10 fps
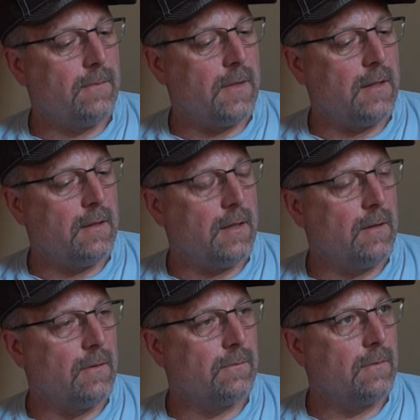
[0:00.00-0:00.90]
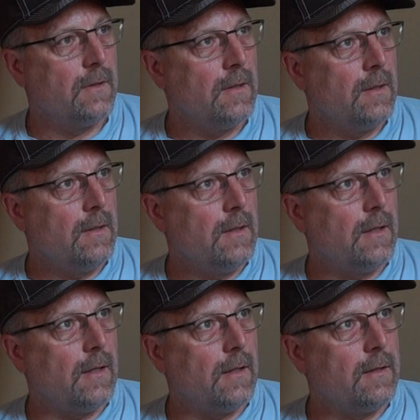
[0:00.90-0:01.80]
they don't.
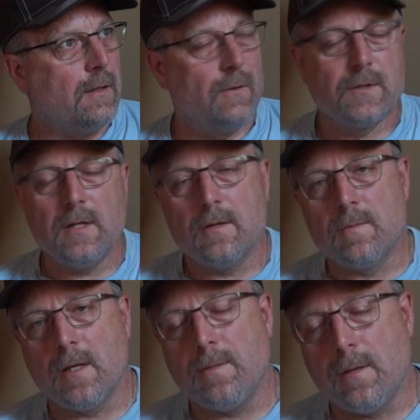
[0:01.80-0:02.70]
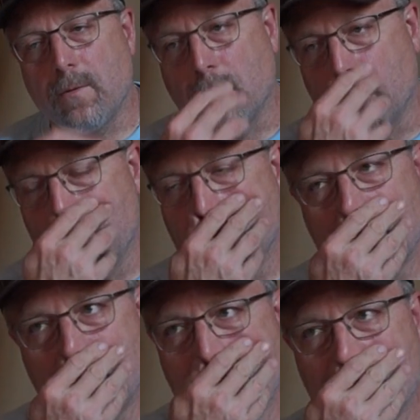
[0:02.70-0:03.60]
You don't see as many people
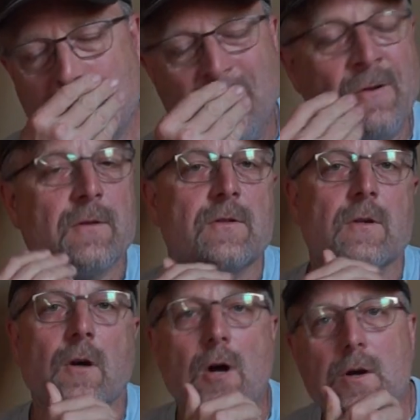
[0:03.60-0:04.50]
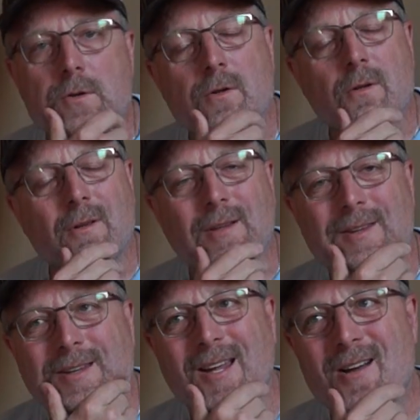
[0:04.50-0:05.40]
smoking cigars.
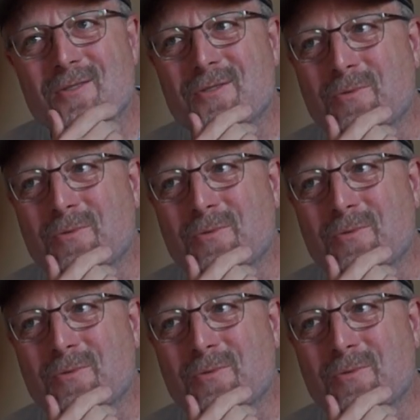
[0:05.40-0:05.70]
The lounges